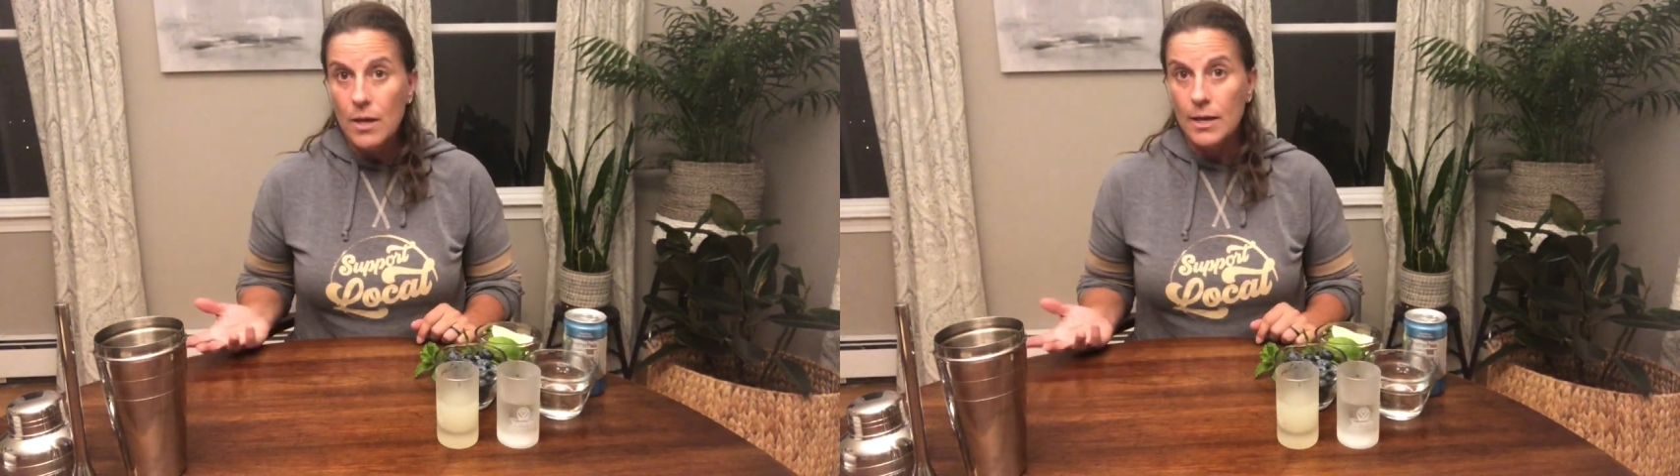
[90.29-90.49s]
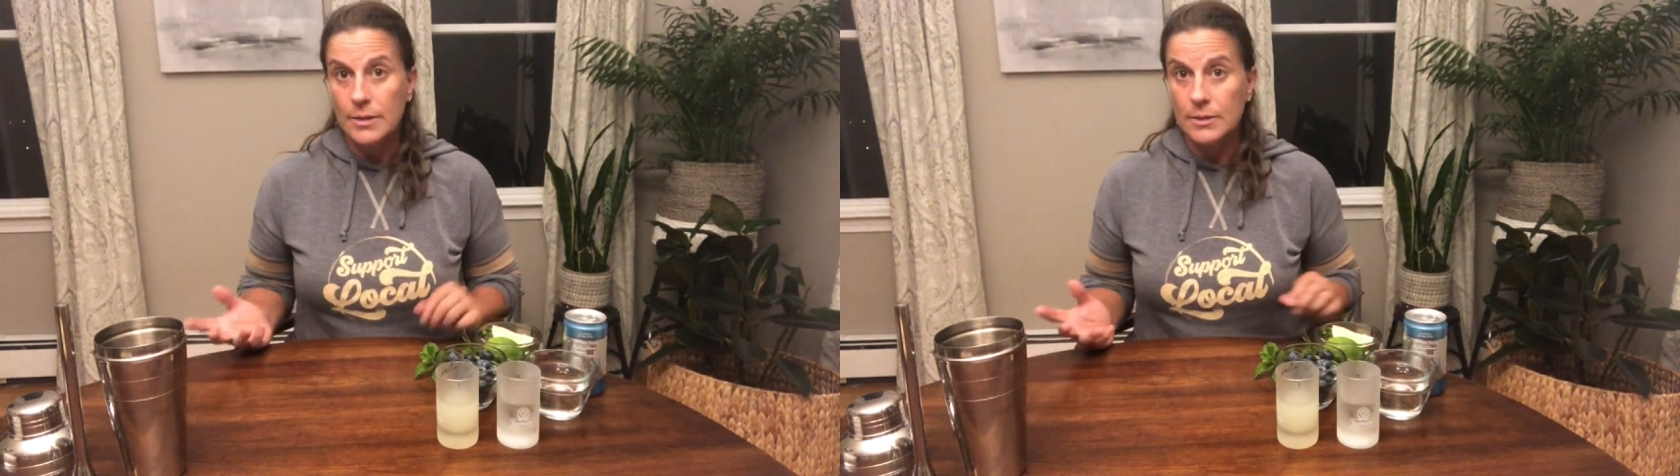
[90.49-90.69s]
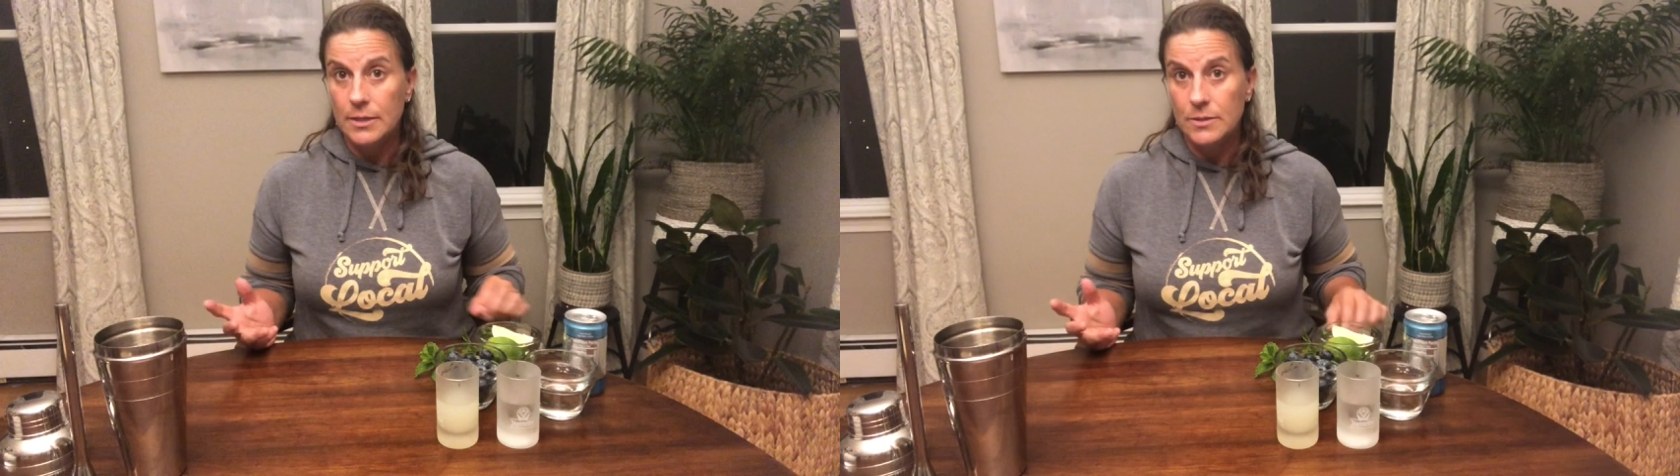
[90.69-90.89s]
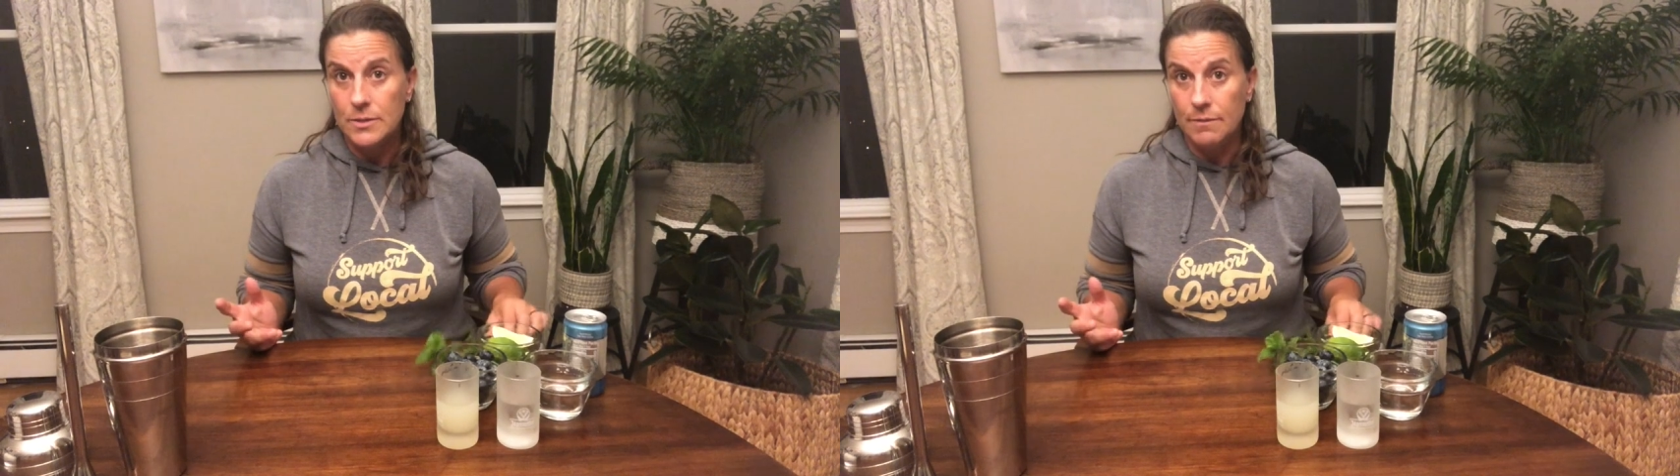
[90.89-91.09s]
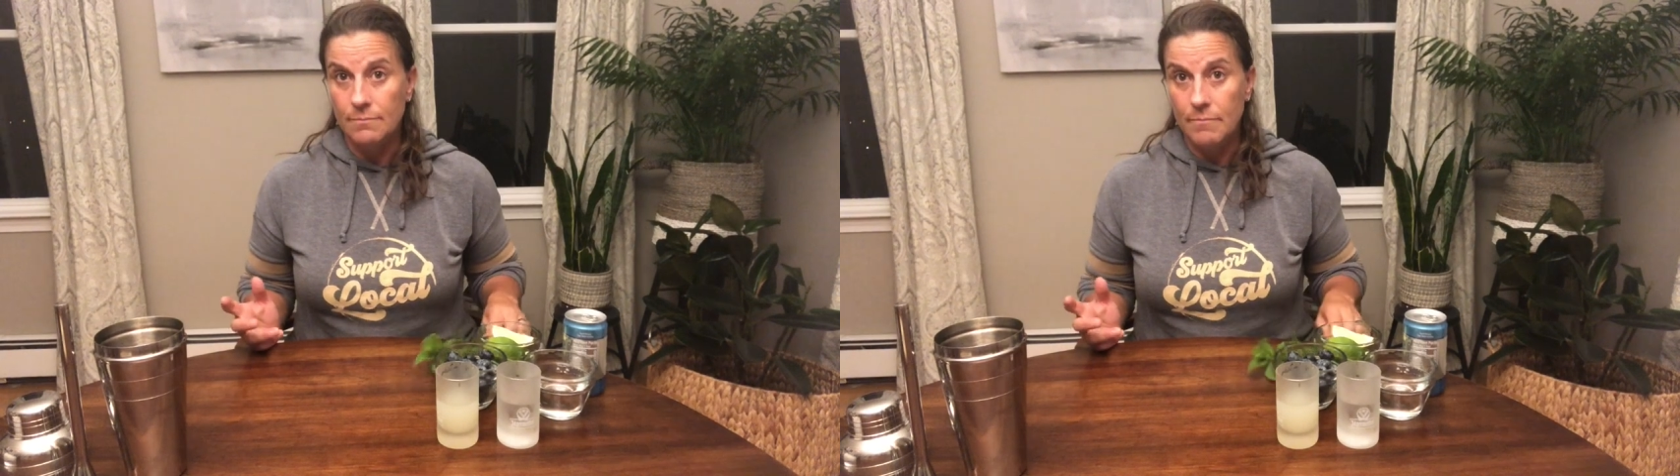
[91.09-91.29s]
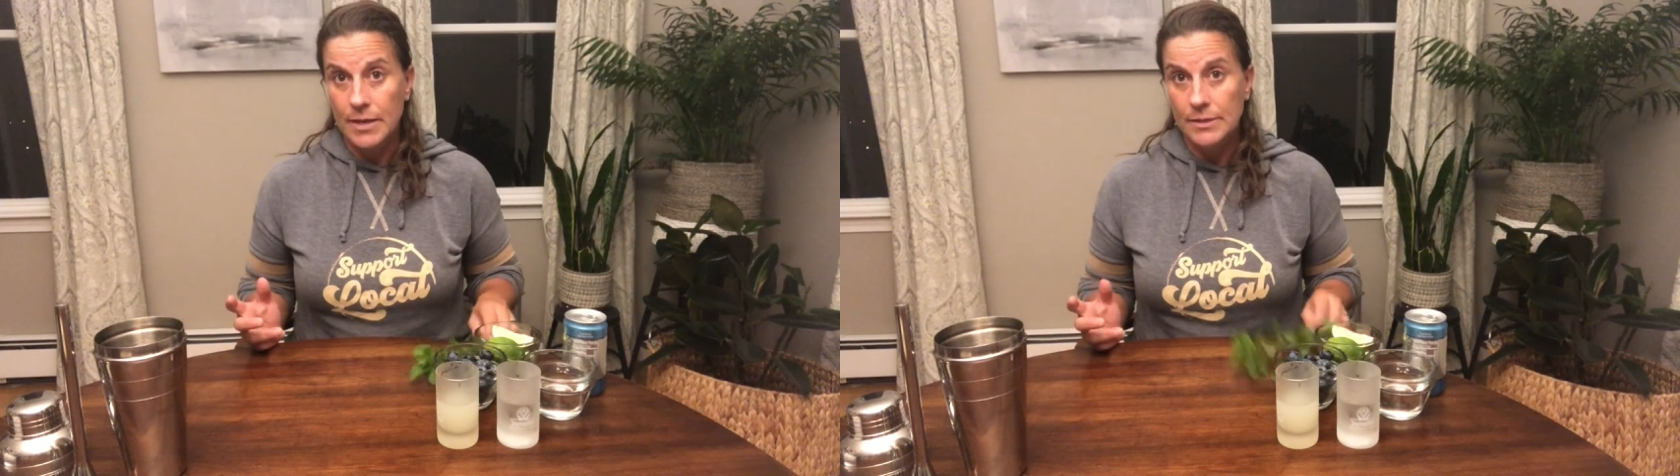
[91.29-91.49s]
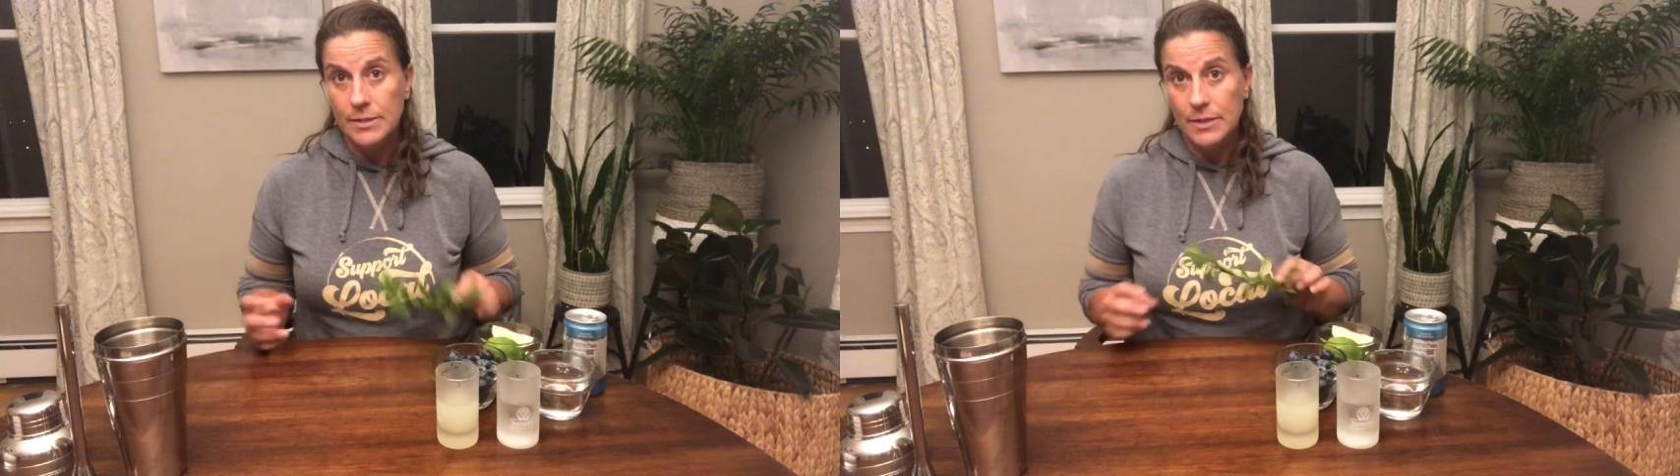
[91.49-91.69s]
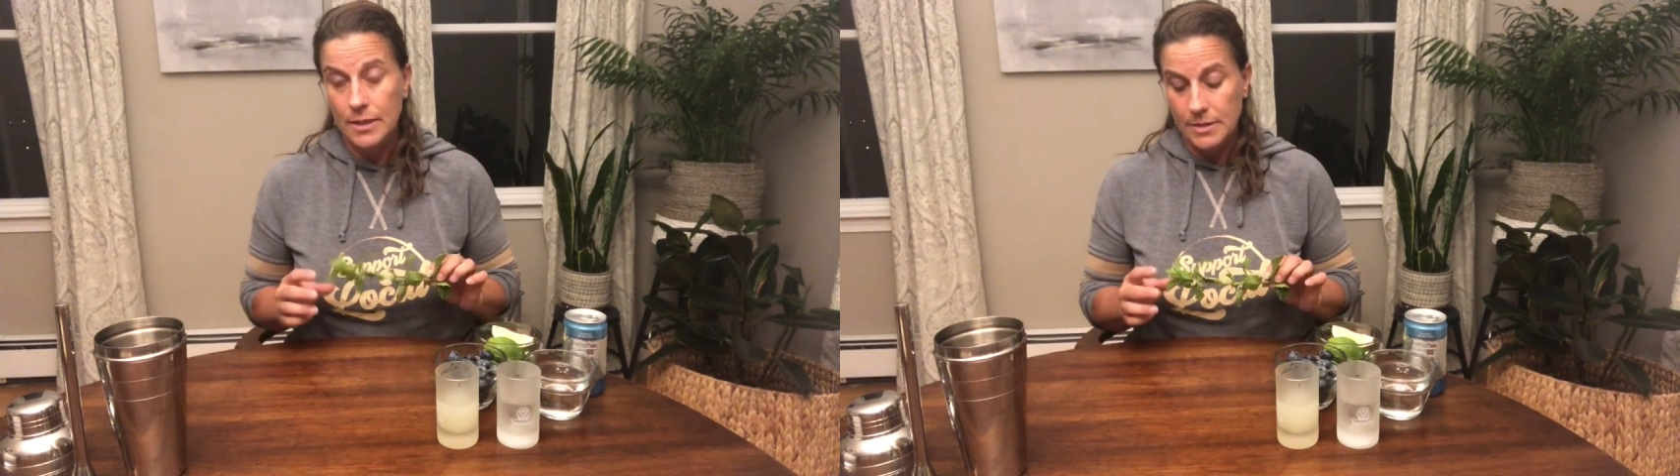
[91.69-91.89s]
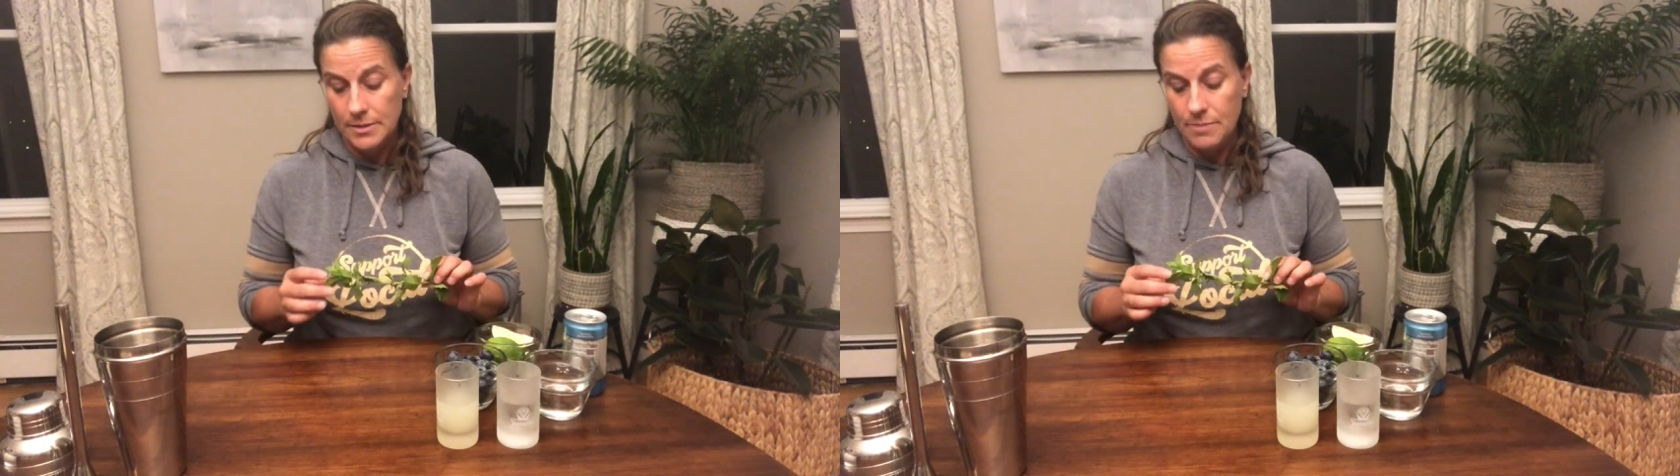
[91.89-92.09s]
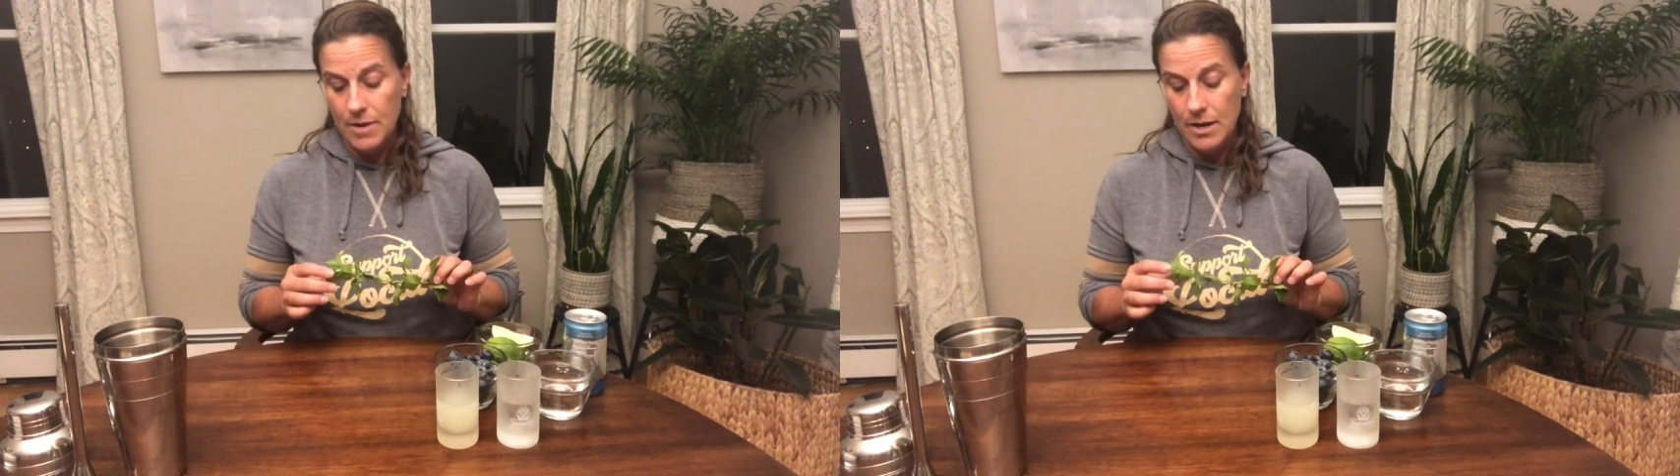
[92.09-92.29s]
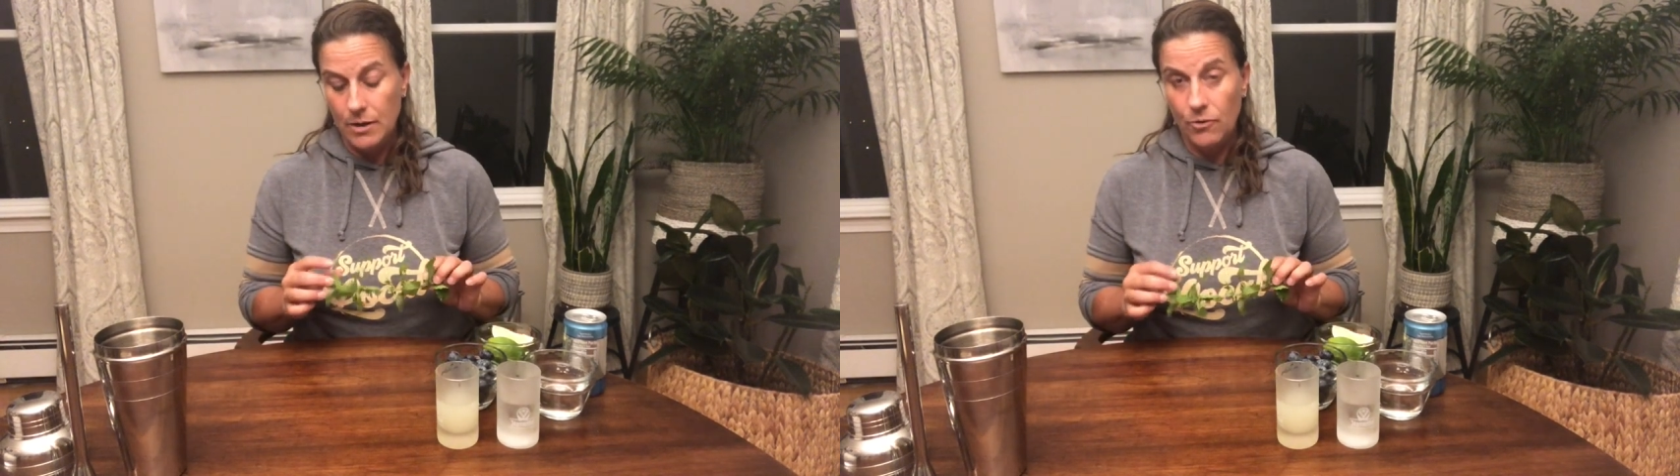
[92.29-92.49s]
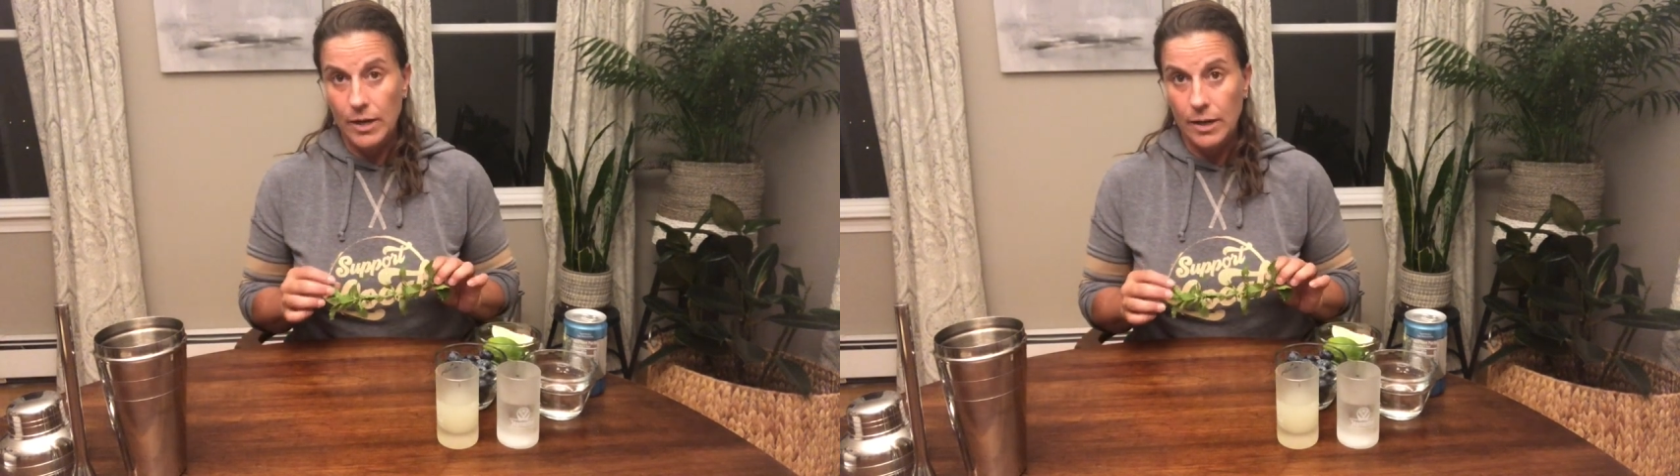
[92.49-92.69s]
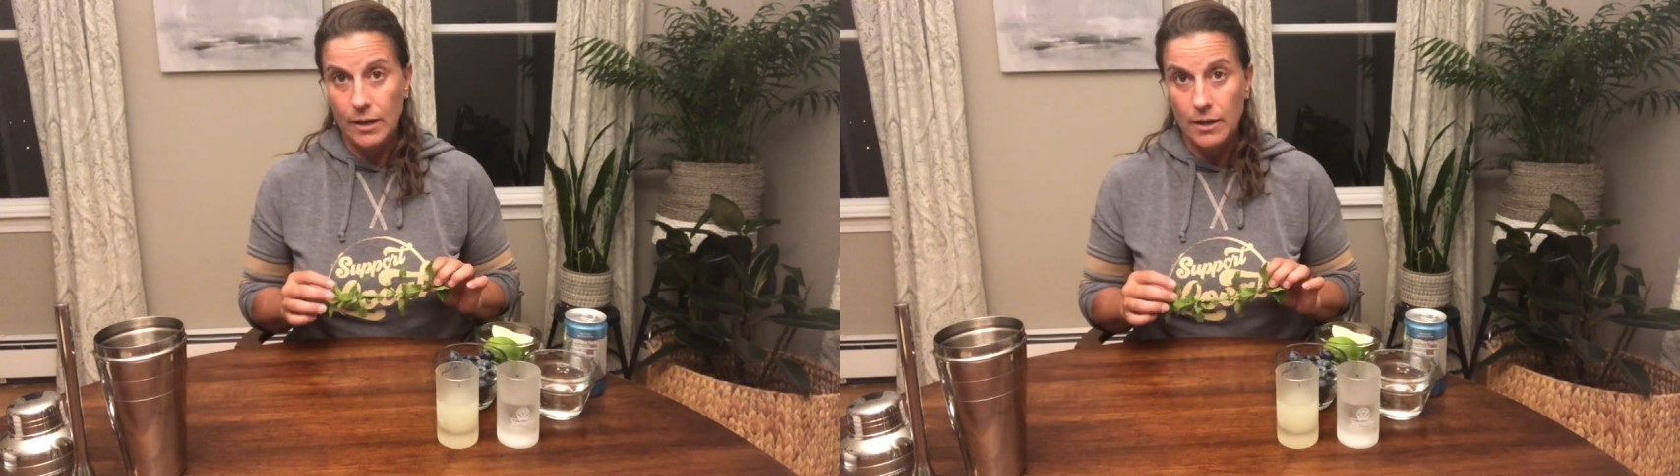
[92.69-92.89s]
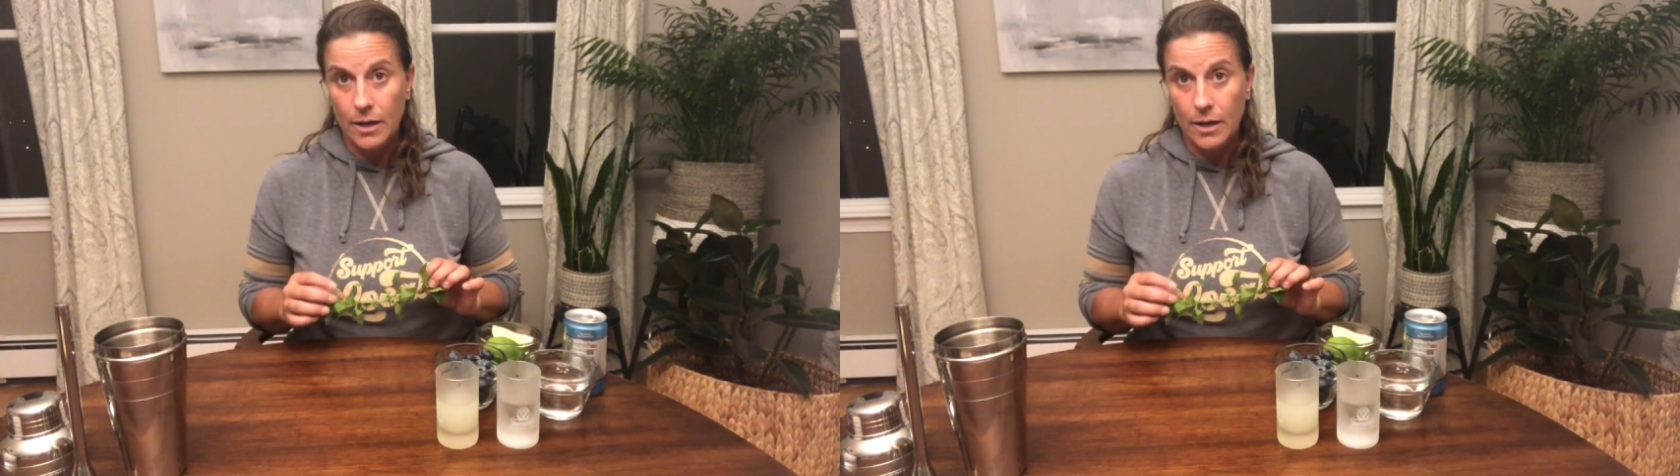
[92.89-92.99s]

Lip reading: And since mint is the main ingredient,